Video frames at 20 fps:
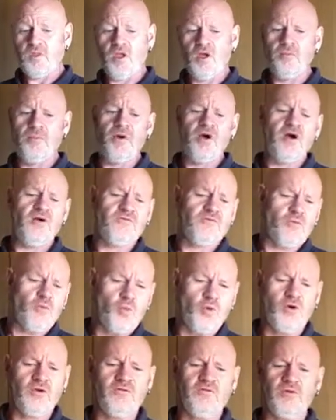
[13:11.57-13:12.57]
Apart from
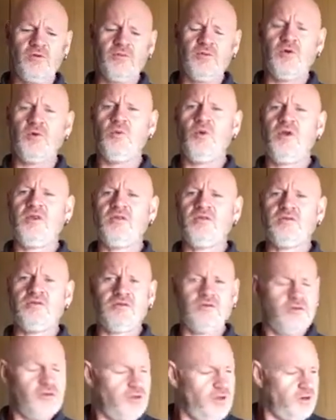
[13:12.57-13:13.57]
one of them that went
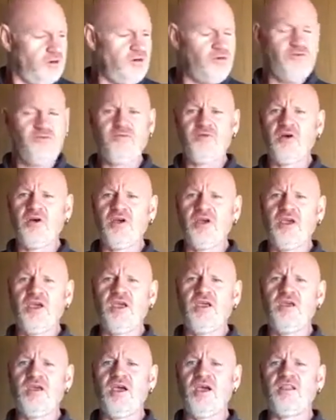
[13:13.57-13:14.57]
not
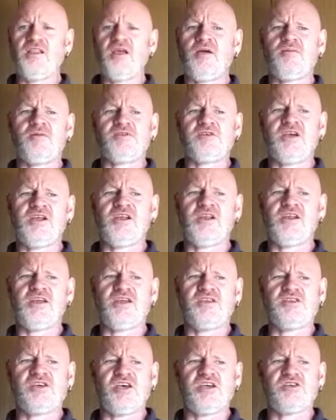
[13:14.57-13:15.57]
funky, had that
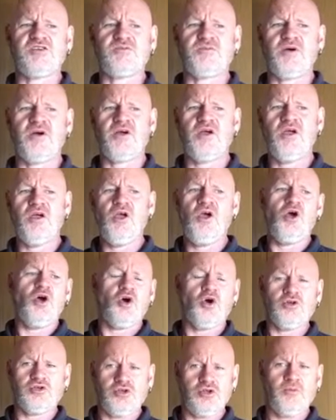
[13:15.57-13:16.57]
metallic-y taste, but
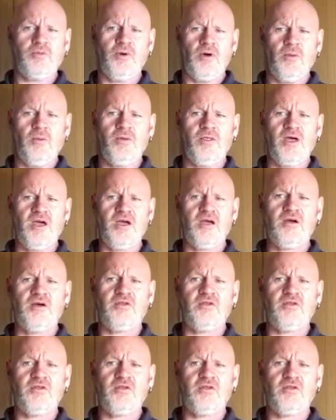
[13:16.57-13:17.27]
got to the bottom of that.